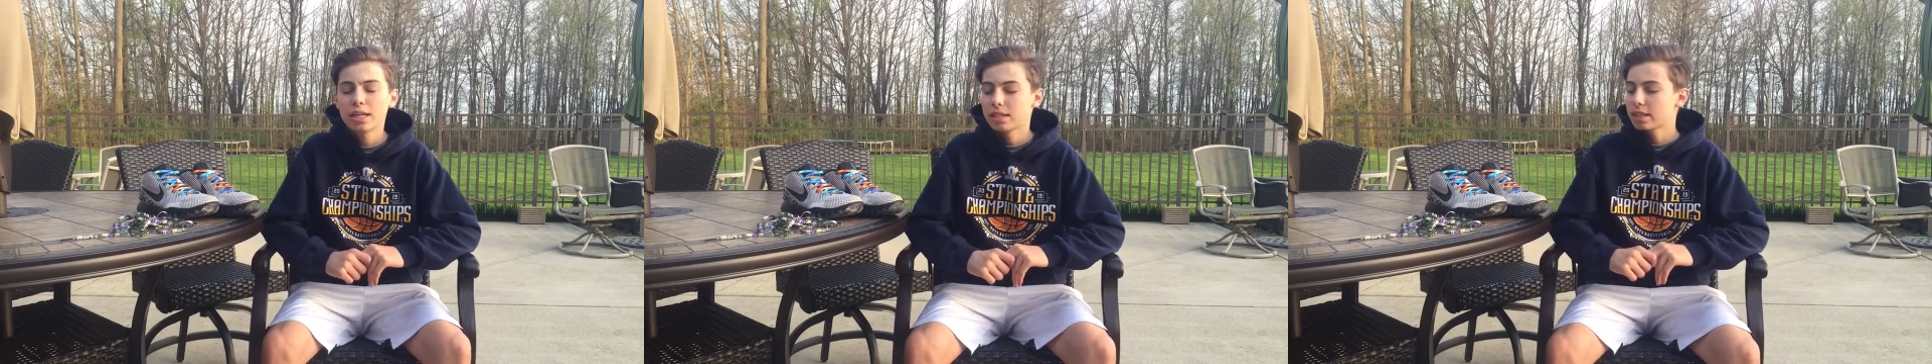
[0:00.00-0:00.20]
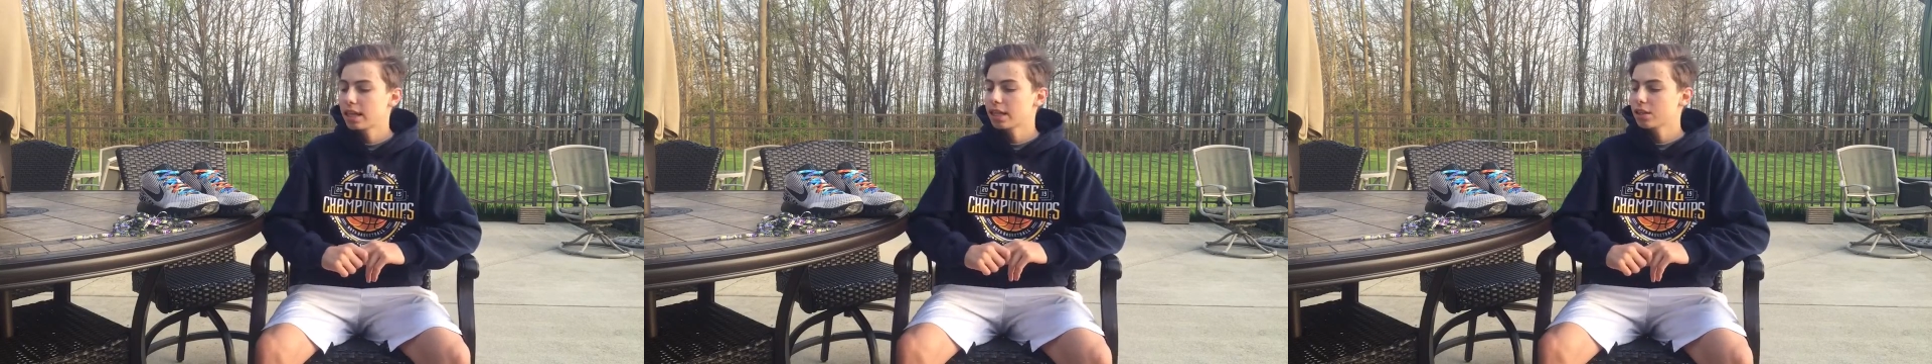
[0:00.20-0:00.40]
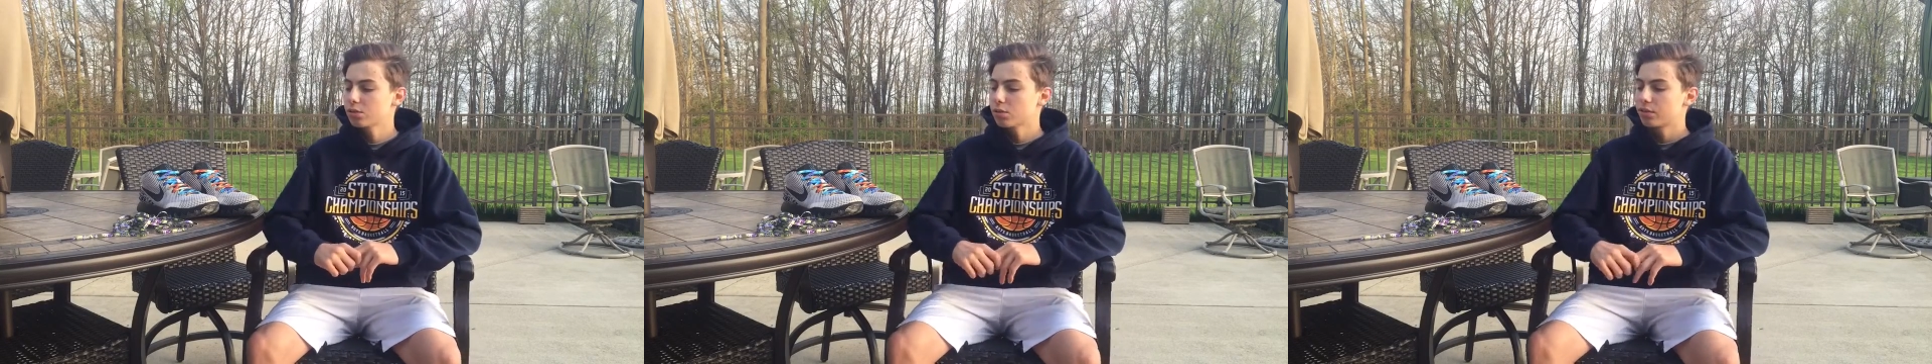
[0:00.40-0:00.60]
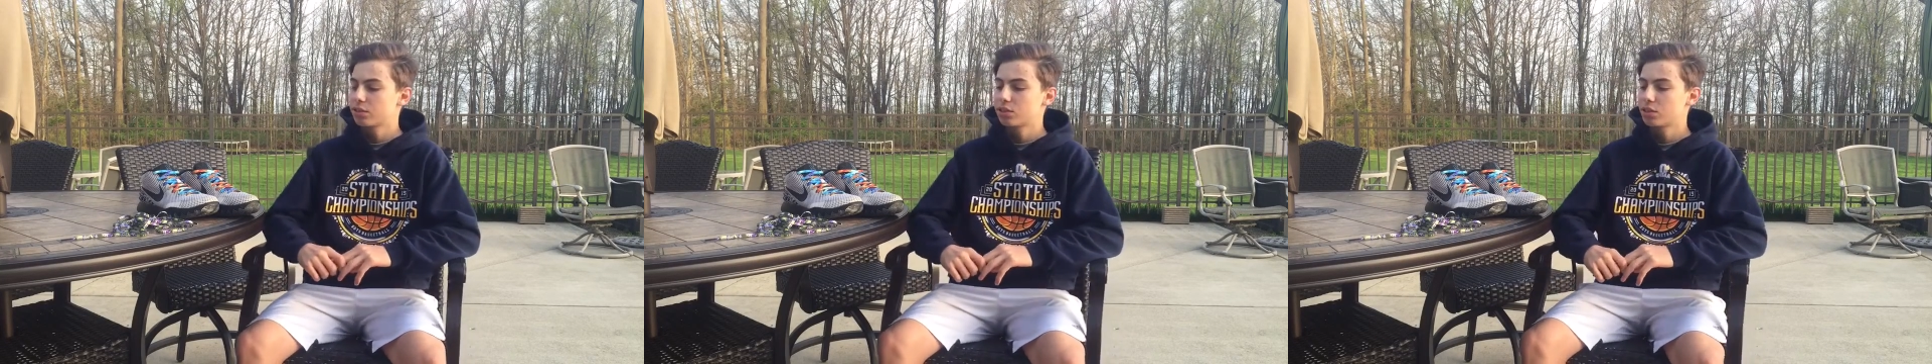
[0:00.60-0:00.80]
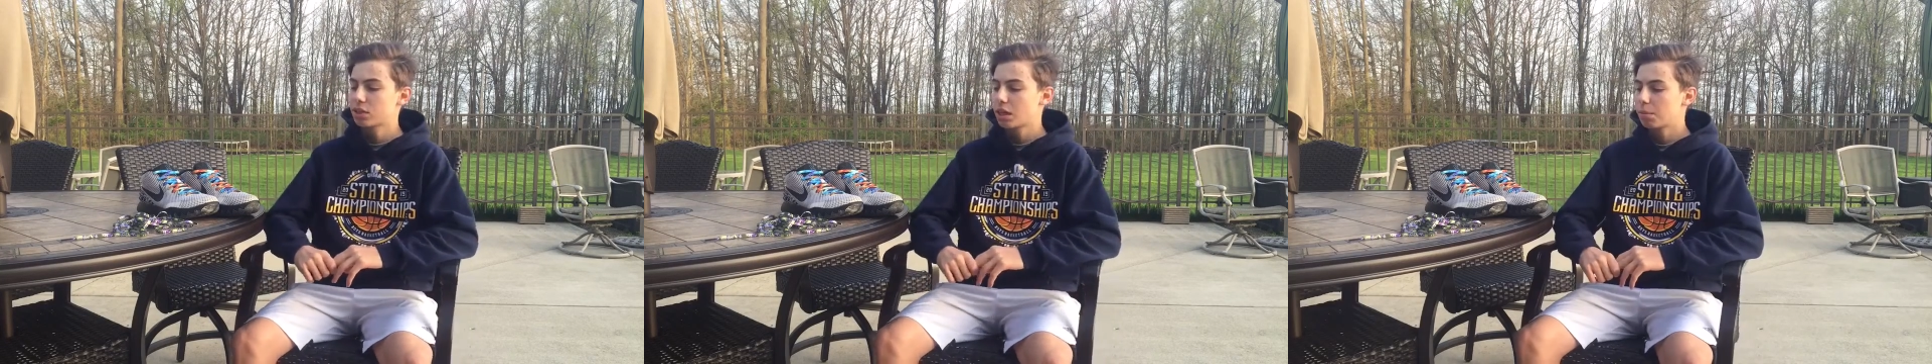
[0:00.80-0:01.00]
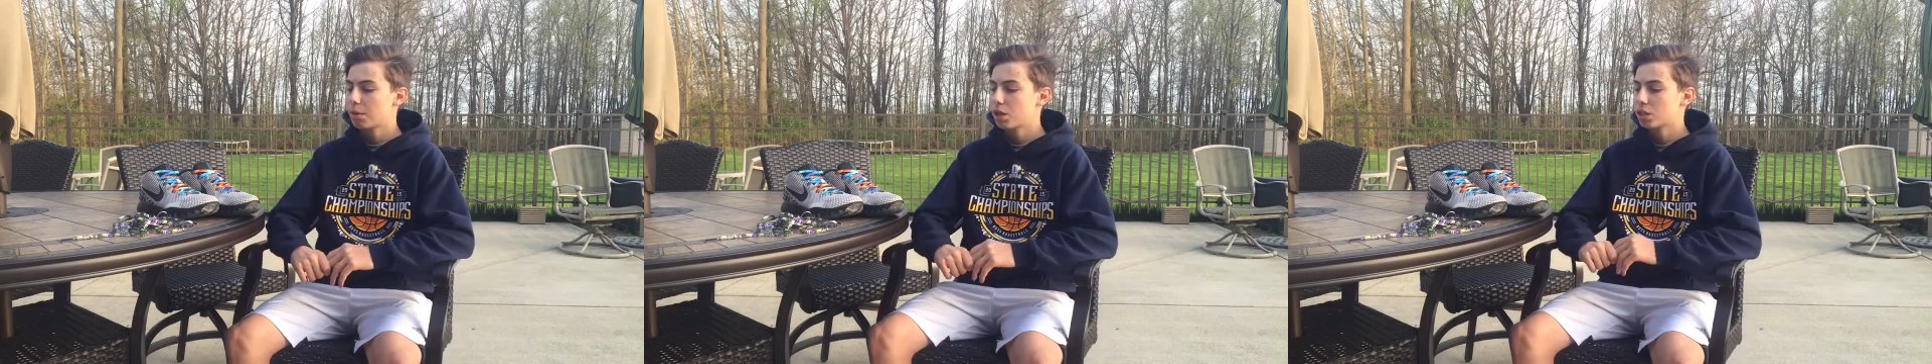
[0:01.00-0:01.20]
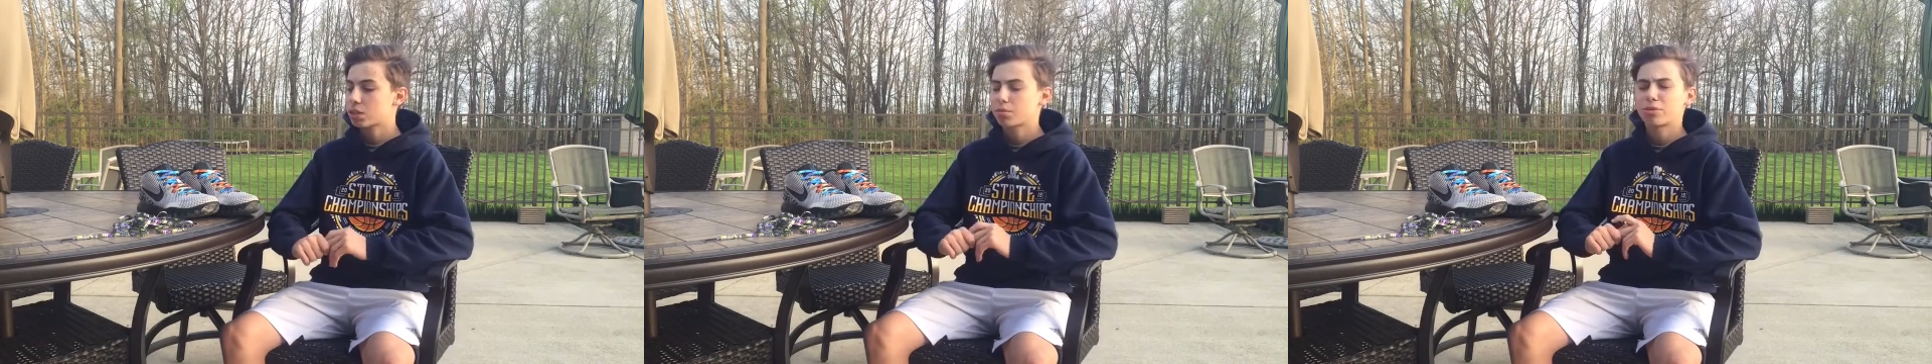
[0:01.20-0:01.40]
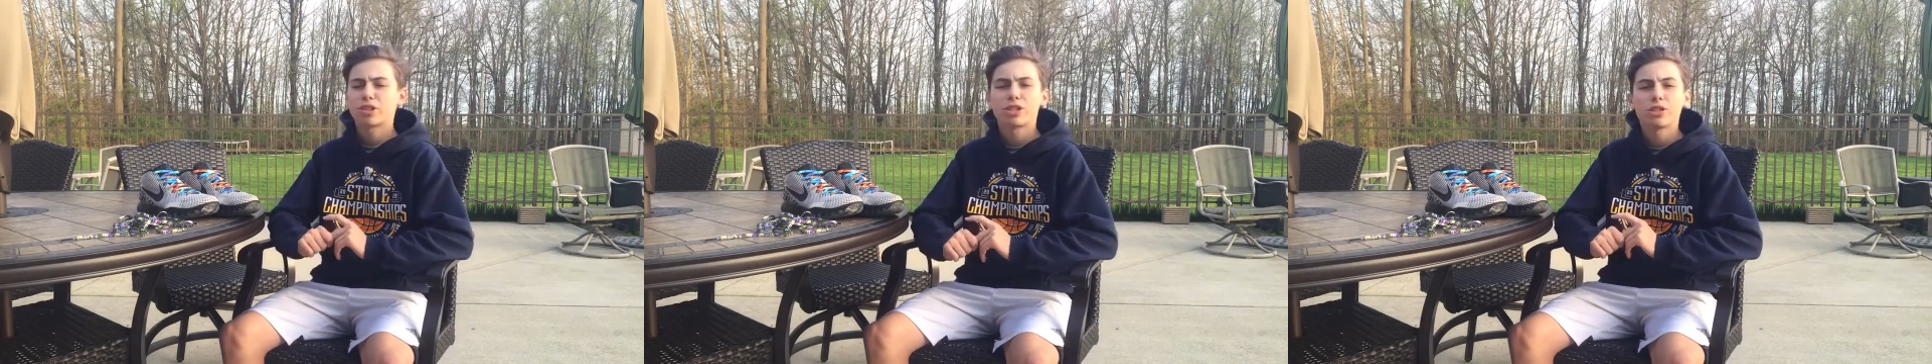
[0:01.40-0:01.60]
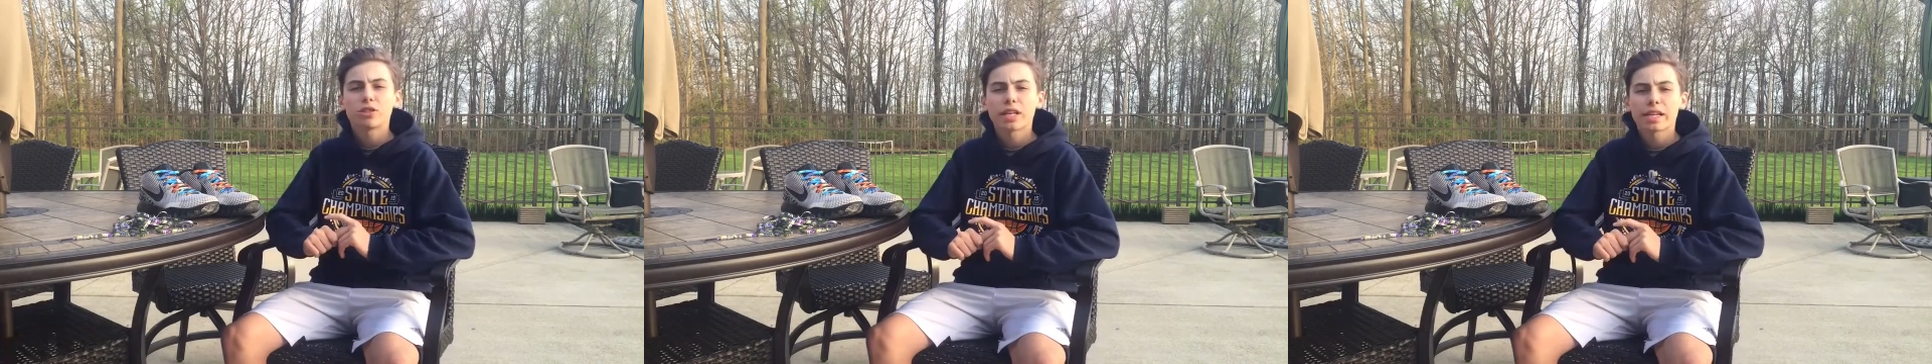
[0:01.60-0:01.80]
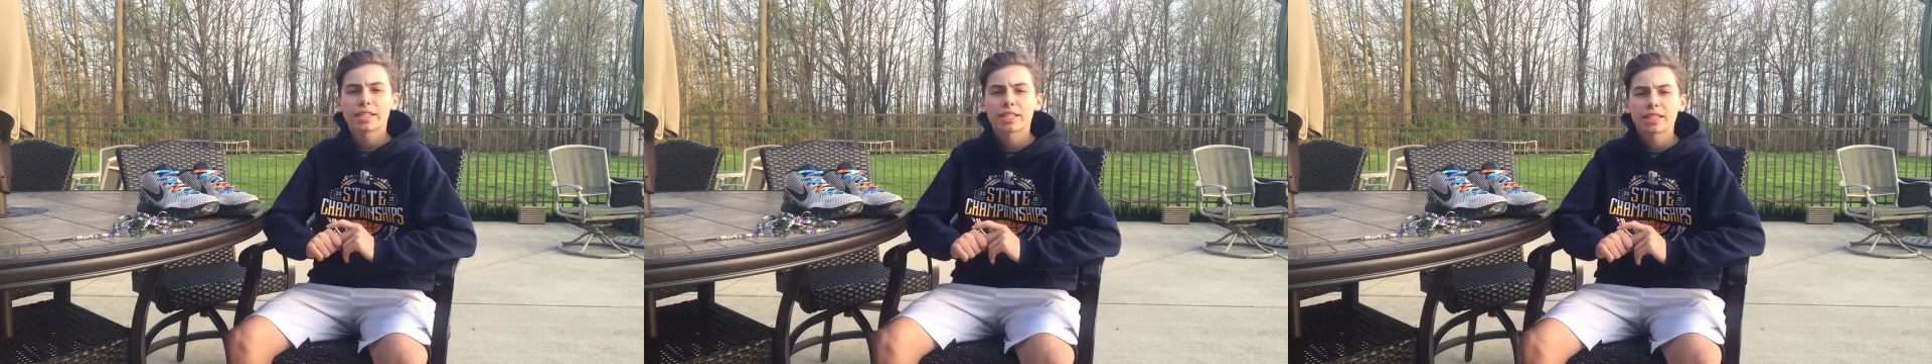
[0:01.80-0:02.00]
Today this review is going to be on some
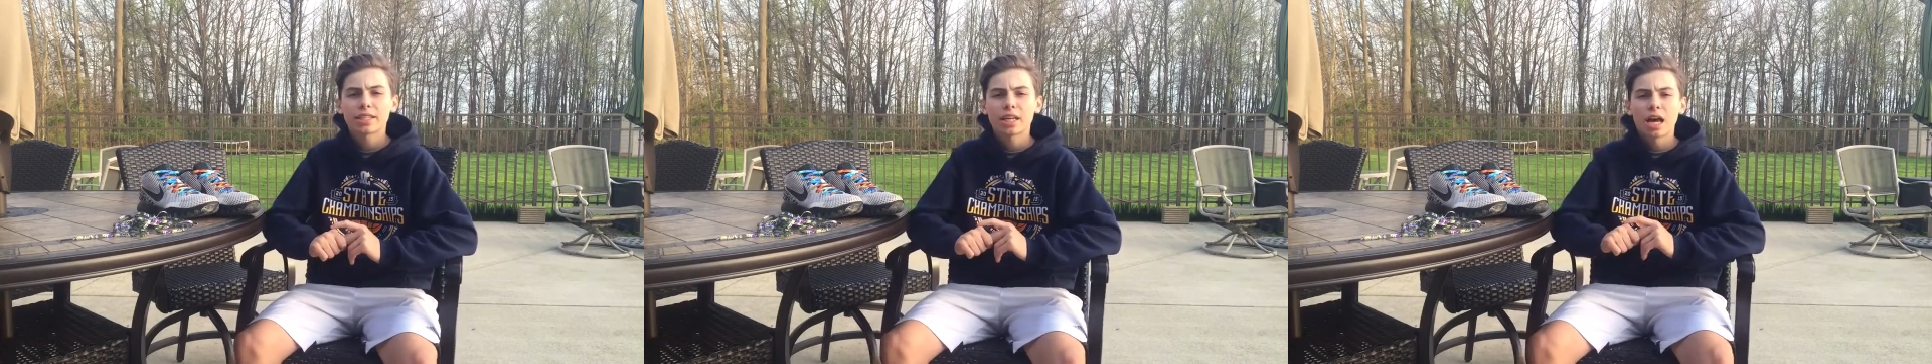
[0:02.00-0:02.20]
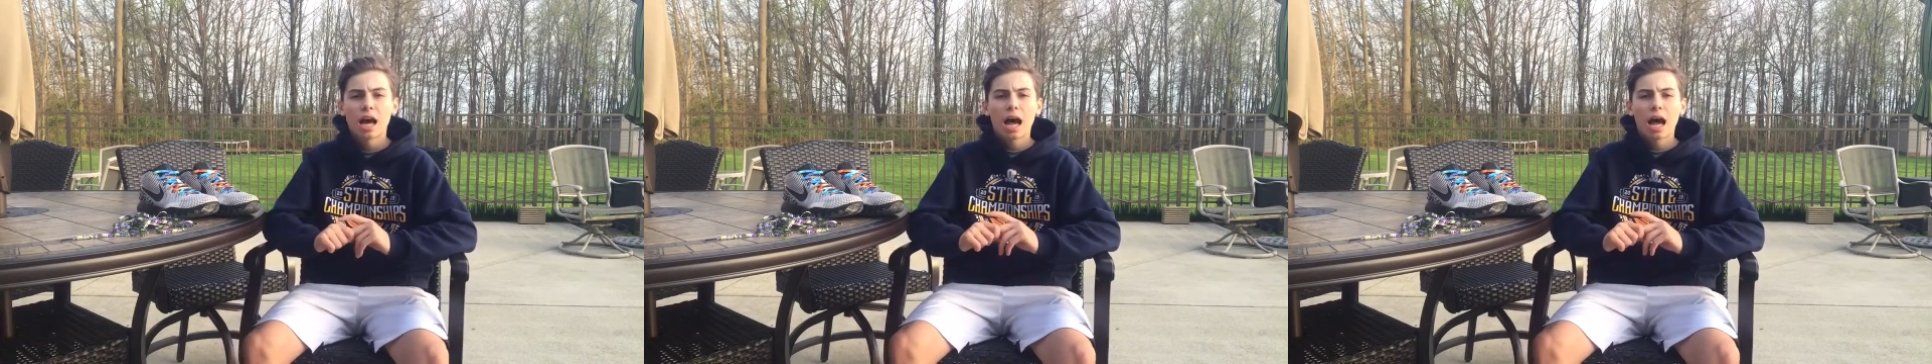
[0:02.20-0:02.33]
shoelaces